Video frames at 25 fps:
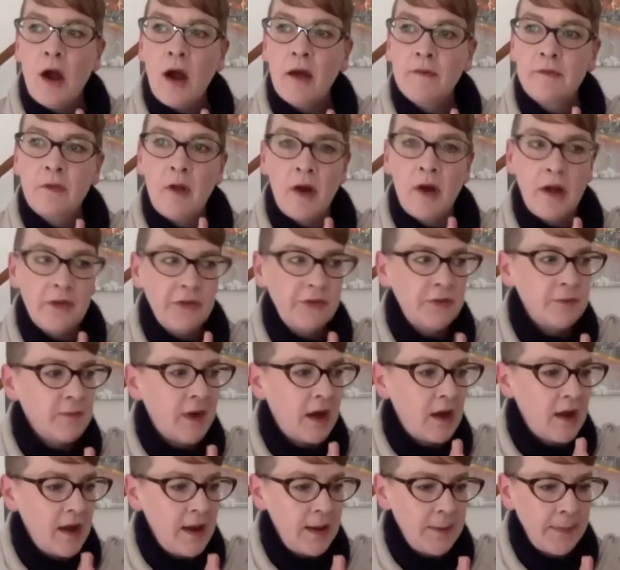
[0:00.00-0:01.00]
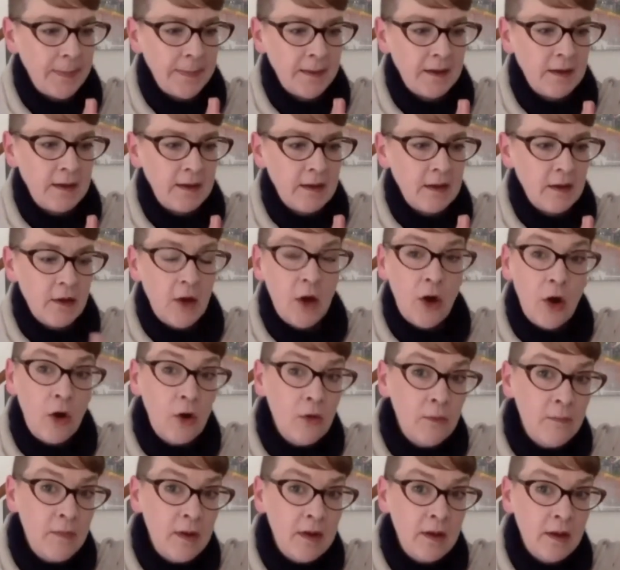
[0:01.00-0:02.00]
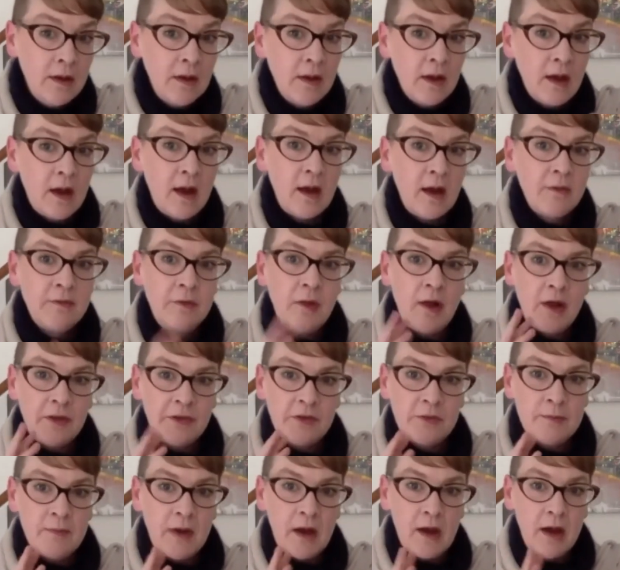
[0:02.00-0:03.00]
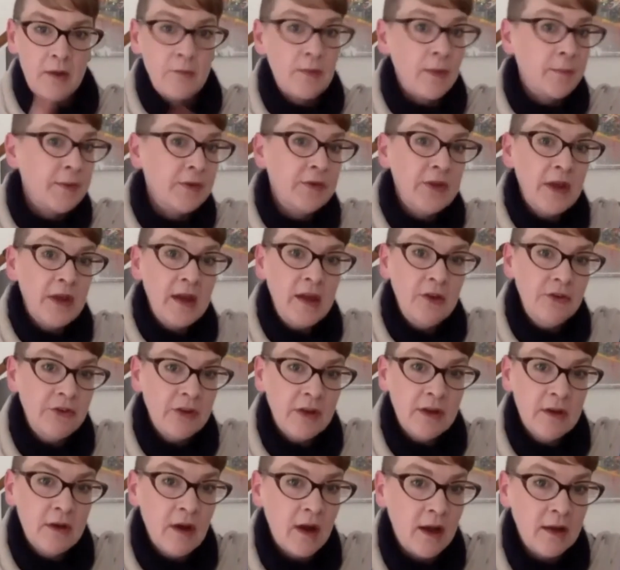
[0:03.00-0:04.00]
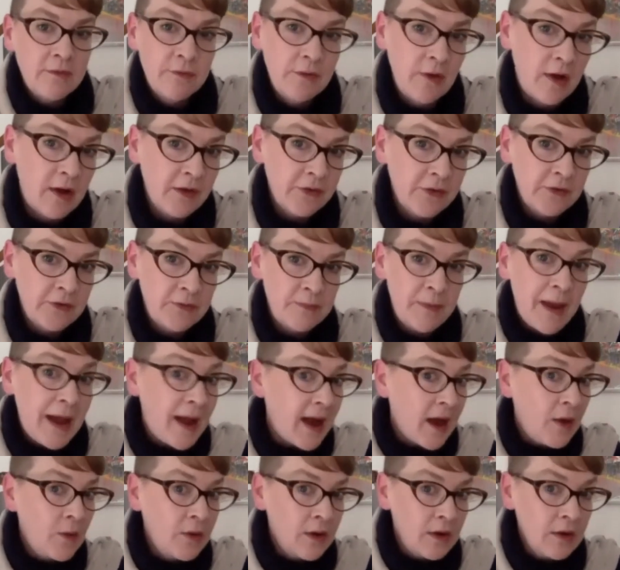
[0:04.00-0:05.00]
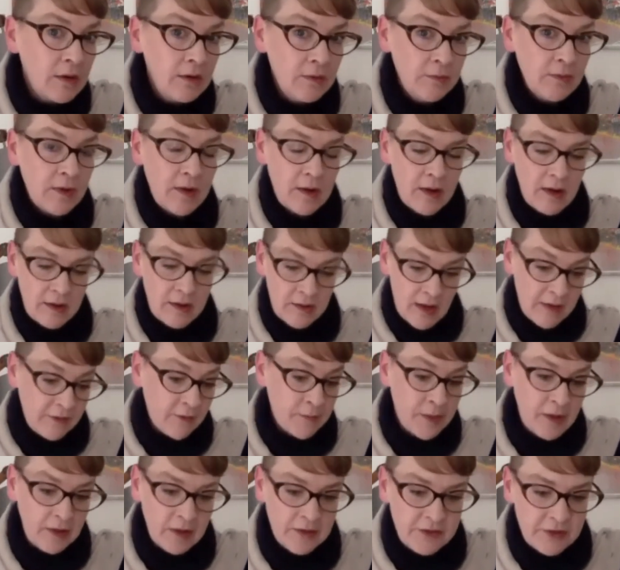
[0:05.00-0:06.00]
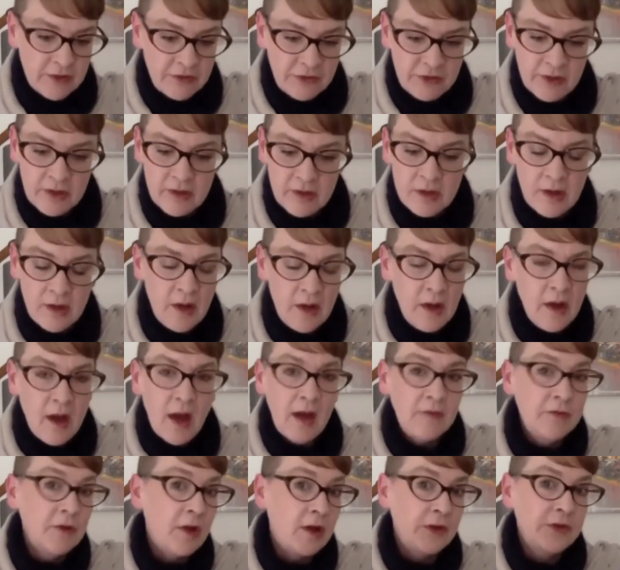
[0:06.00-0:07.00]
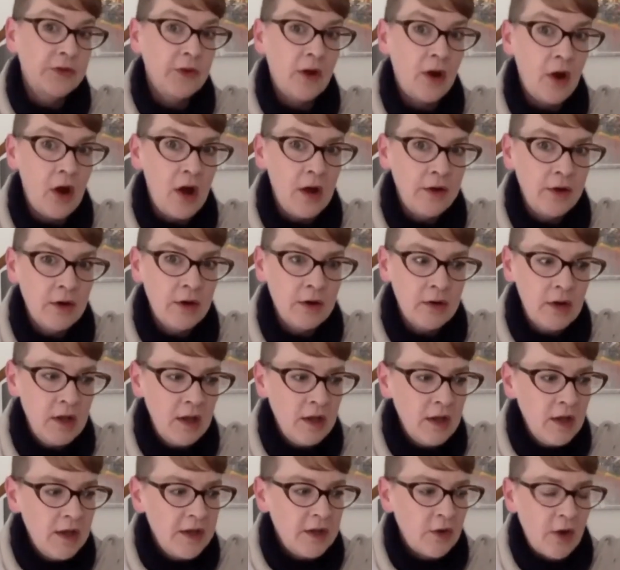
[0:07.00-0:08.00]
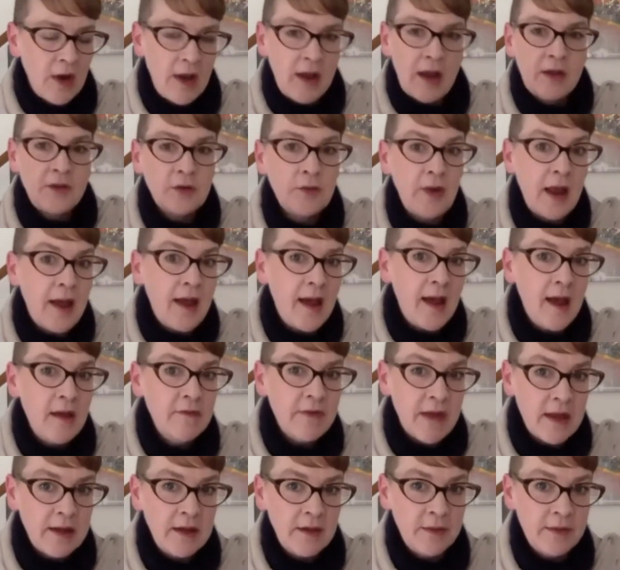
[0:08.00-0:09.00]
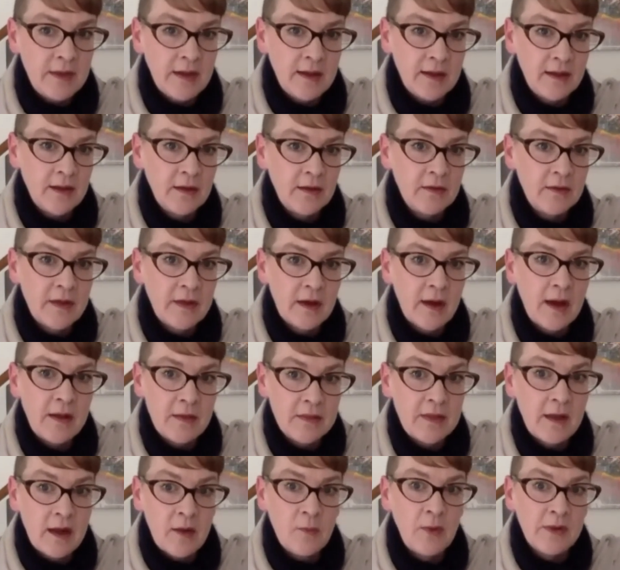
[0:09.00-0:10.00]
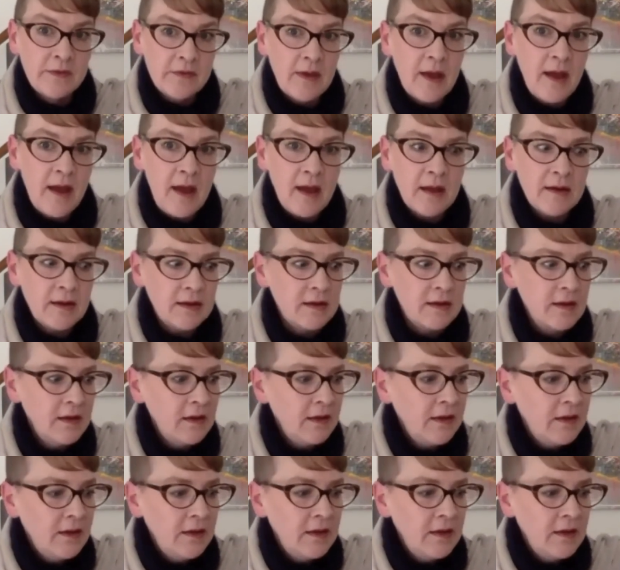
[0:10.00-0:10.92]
I've lost my home, I've lost my reputation, I've lost power as a politician, I've lost honor, you know, I don't have anything that I once had. And